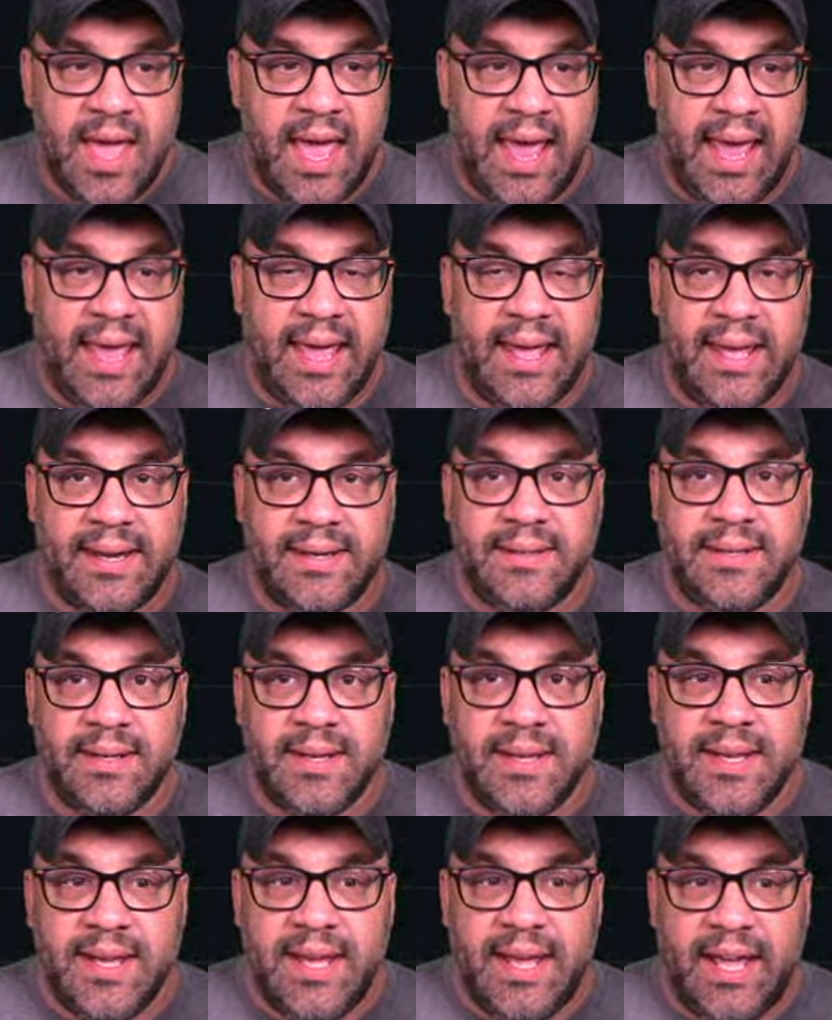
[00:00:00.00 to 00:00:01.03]
And
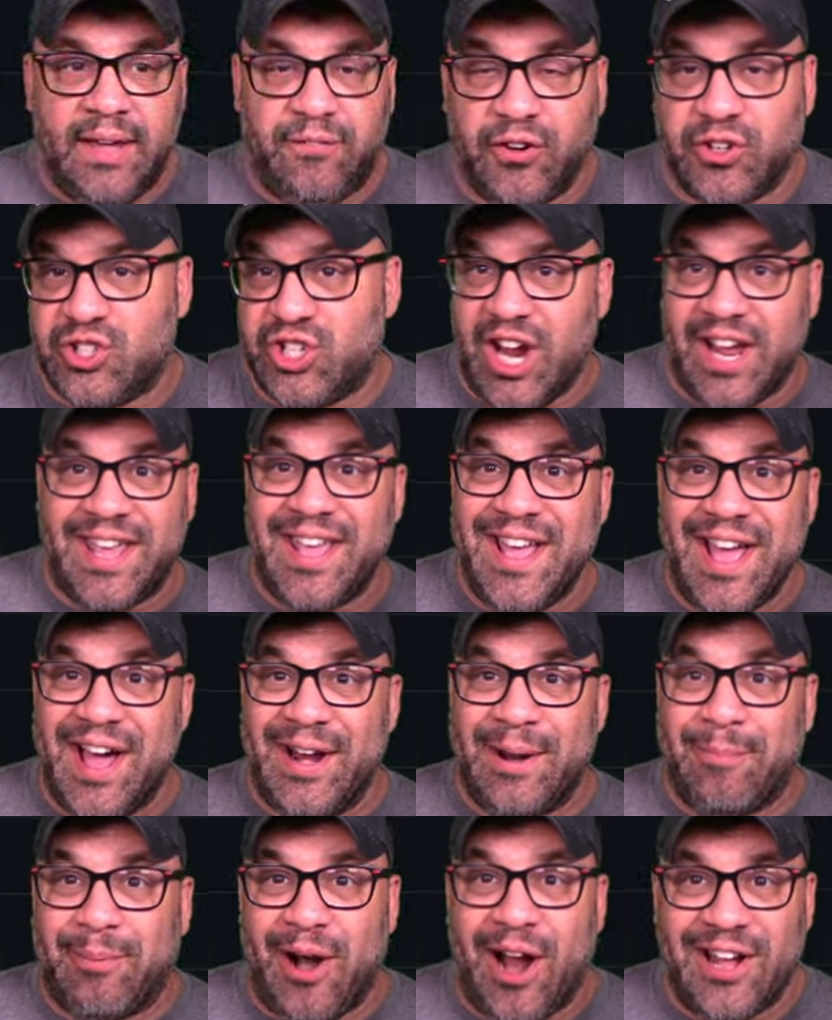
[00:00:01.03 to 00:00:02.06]
if you're checking
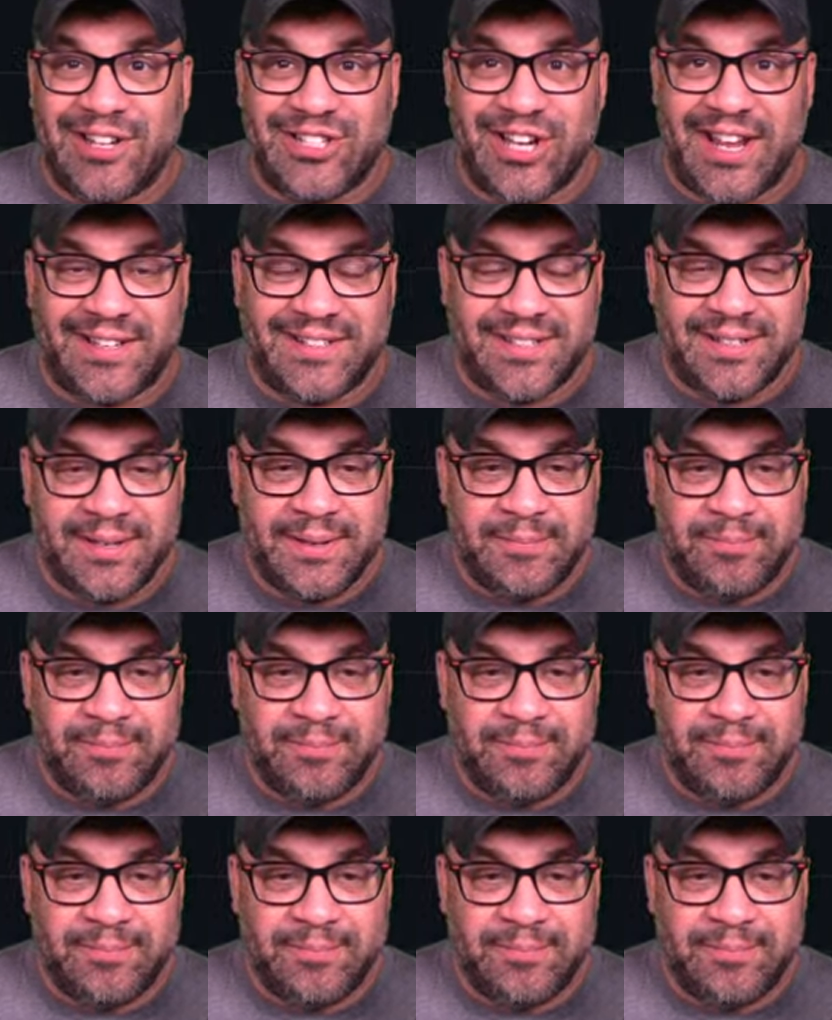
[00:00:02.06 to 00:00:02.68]
out a project,